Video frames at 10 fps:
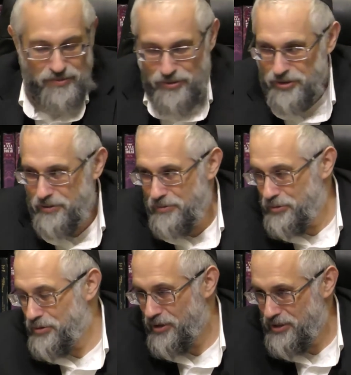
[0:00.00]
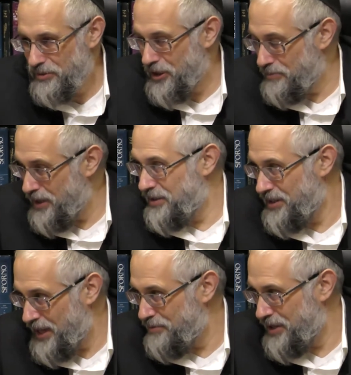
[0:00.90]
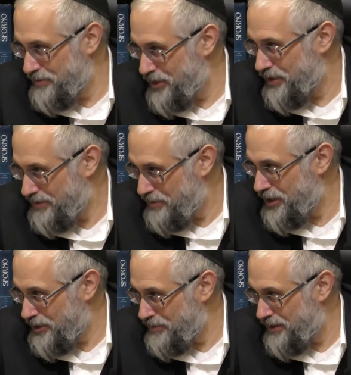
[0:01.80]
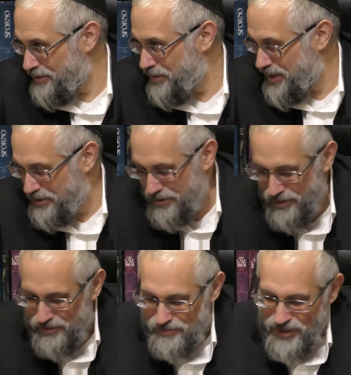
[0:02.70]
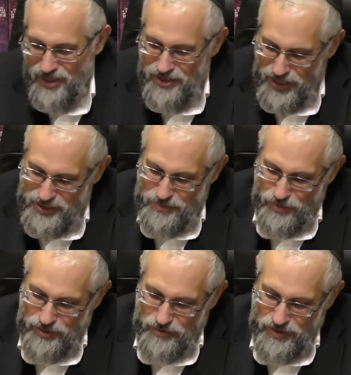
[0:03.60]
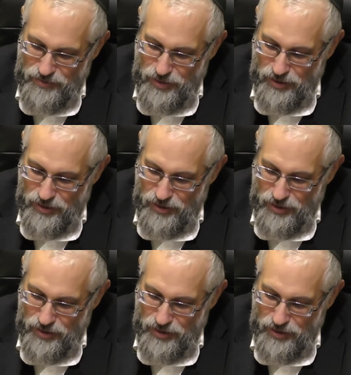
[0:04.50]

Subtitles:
Of course, the rebuke also would come out in that way. If you love him, it'll come out in the way that you love him. That's his point over here.